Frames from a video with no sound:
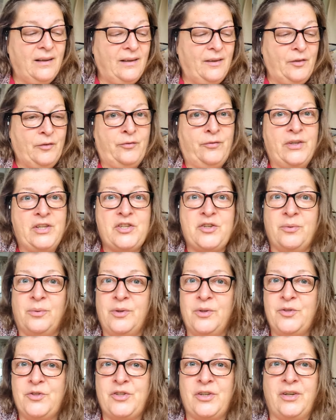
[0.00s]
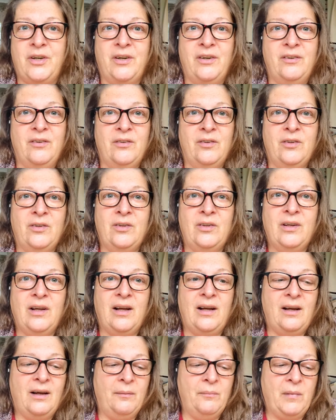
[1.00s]
visual journal,
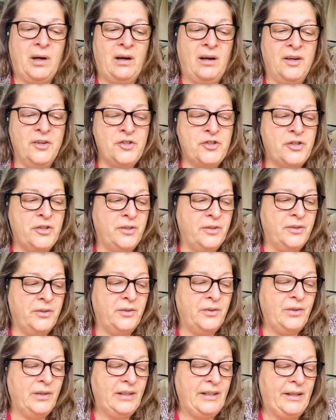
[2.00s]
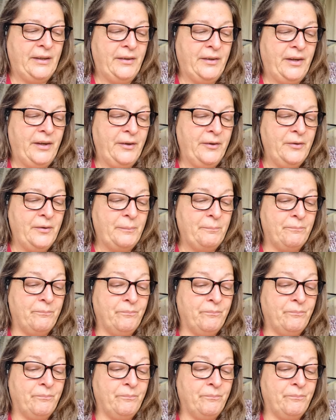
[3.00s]
art journal, you know,